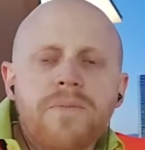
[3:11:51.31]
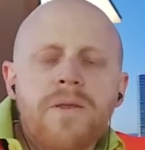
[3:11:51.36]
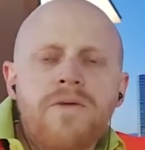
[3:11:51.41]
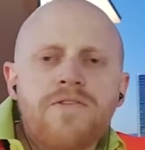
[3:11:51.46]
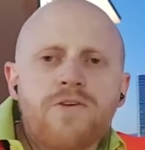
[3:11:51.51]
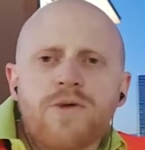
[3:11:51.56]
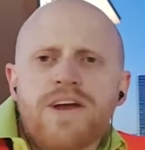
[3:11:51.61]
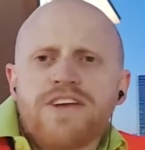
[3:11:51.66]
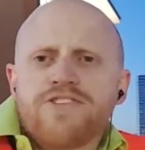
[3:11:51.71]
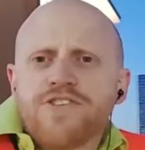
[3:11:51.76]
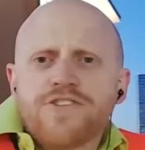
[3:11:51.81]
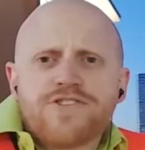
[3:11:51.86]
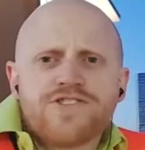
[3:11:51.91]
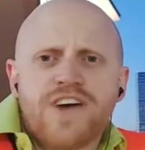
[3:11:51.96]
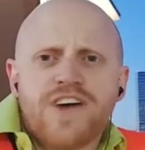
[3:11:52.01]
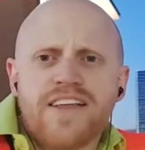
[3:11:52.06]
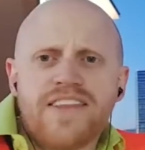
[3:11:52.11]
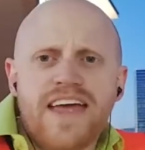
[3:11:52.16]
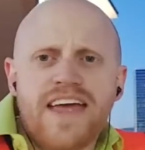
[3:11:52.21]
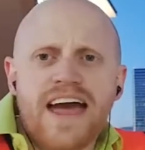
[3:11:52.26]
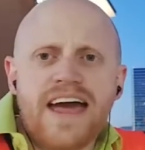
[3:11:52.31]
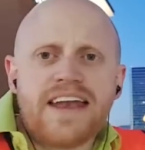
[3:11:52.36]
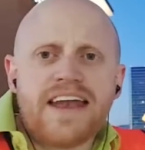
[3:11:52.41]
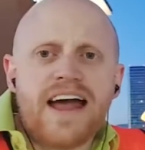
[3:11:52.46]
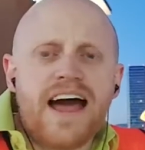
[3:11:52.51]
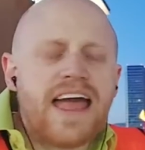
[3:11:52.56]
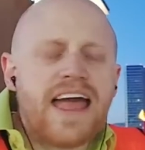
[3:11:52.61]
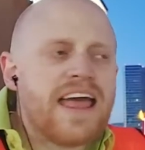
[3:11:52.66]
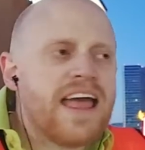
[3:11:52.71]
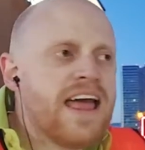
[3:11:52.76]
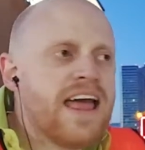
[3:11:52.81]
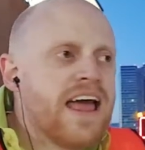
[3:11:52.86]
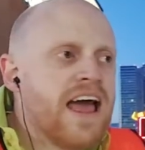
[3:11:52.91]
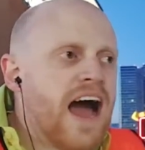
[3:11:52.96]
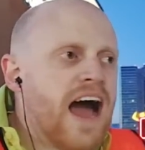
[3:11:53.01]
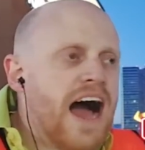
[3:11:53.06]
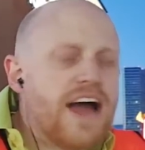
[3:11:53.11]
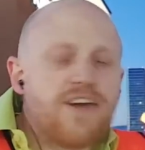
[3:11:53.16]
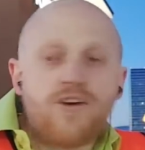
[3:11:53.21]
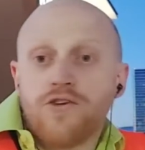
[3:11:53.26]
the research on that. I,
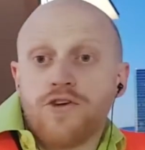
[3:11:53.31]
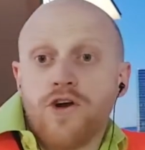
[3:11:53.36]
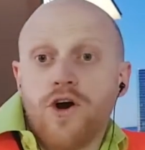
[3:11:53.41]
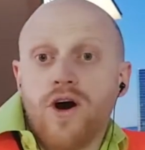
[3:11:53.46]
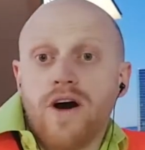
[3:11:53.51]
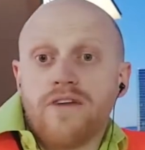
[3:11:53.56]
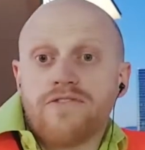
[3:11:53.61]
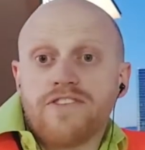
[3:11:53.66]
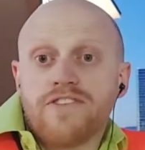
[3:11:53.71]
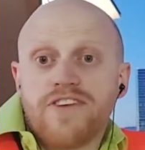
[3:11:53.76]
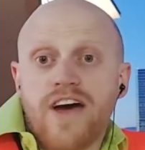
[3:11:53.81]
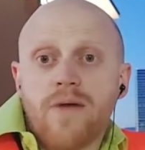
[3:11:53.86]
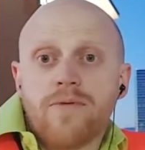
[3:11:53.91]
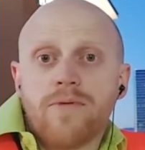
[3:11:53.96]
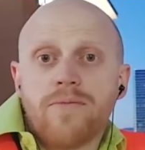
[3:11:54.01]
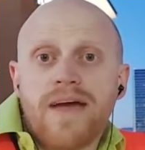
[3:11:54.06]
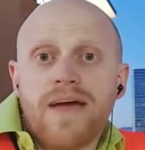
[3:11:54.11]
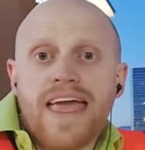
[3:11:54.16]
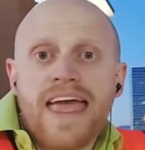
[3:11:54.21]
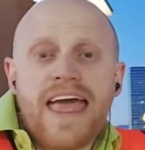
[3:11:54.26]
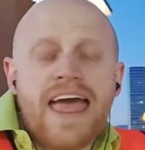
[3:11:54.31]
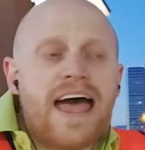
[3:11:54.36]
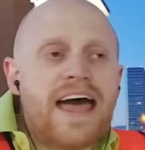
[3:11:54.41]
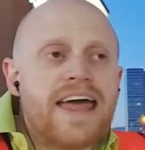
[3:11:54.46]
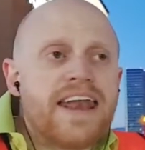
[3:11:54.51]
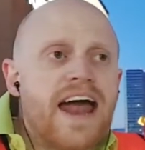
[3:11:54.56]
I don't know off the top of my head.